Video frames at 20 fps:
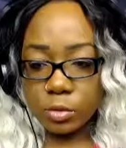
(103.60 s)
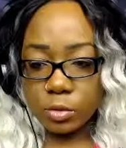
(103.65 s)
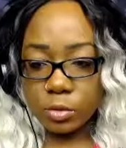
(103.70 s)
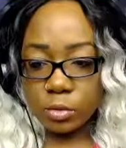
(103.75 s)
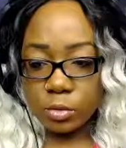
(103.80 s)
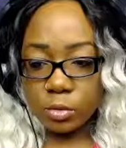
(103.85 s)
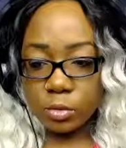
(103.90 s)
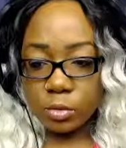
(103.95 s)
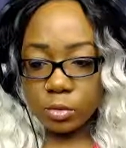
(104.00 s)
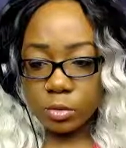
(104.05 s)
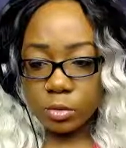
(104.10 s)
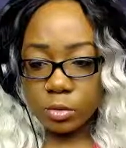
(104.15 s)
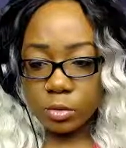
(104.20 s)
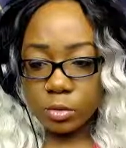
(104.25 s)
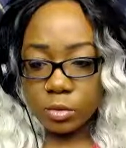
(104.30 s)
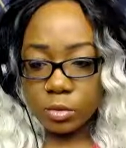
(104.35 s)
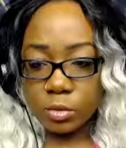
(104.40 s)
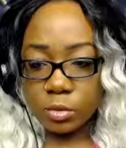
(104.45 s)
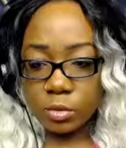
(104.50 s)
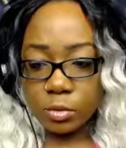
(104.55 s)

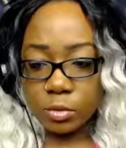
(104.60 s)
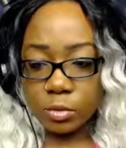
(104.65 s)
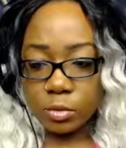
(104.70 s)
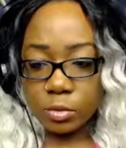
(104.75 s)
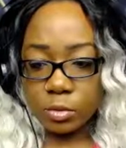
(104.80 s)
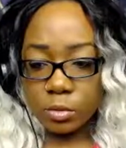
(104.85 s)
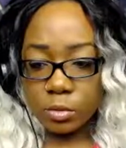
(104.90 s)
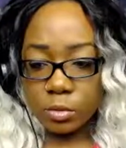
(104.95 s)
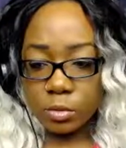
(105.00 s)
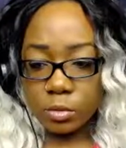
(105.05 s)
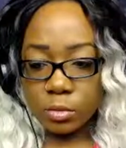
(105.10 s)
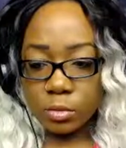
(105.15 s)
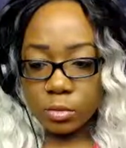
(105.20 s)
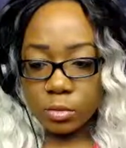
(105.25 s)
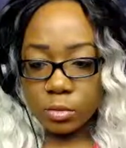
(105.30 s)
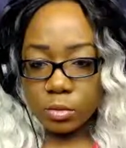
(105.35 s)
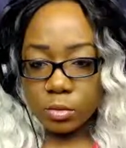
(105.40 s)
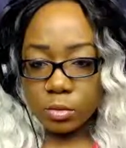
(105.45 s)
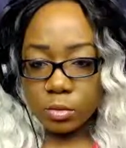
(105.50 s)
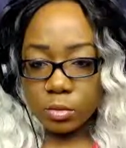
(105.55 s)

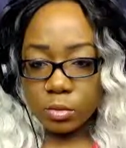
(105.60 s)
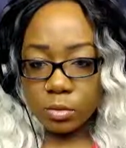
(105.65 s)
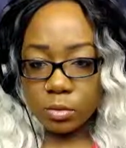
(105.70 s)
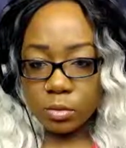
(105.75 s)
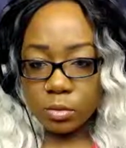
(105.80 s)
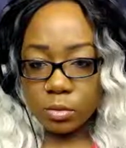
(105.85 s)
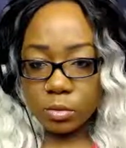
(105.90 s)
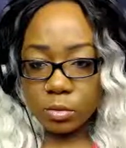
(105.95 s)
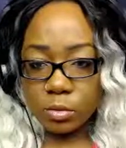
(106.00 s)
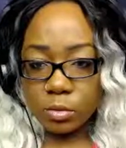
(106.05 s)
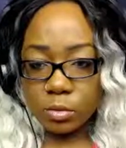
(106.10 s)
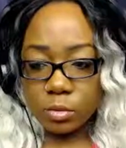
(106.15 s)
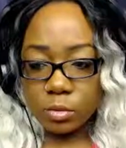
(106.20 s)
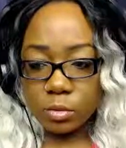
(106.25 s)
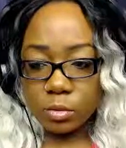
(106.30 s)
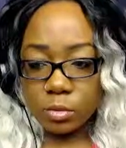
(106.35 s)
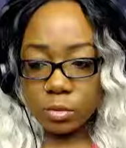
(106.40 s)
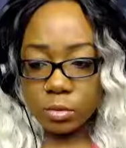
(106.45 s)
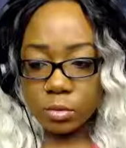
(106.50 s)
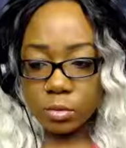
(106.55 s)

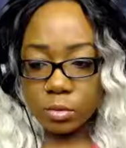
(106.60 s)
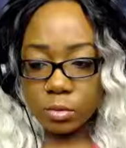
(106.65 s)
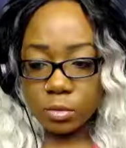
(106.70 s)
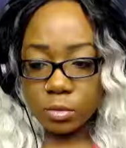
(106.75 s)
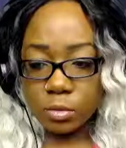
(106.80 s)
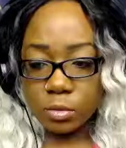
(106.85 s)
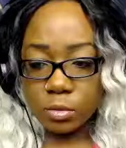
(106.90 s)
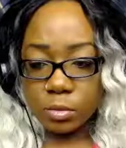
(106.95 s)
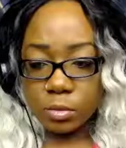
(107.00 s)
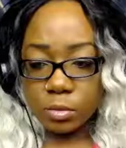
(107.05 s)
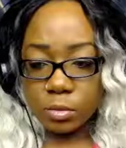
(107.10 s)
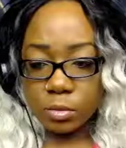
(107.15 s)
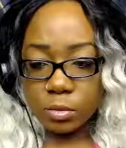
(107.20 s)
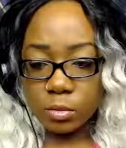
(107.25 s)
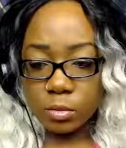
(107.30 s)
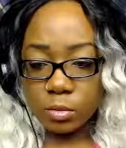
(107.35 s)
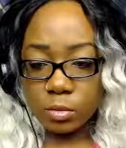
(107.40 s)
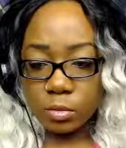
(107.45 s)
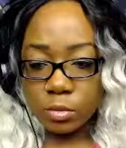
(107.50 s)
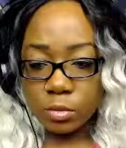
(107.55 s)

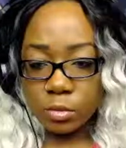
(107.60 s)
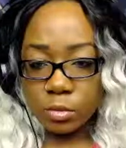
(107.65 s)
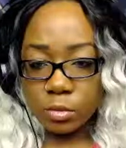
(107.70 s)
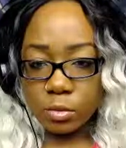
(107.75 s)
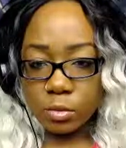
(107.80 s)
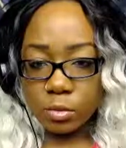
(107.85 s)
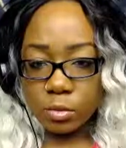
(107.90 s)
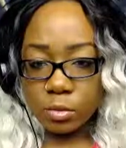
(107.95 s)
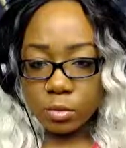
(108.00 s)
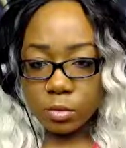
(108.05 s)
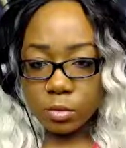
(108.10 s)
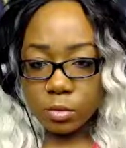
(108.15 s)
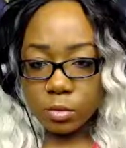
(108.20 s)
(not speaking)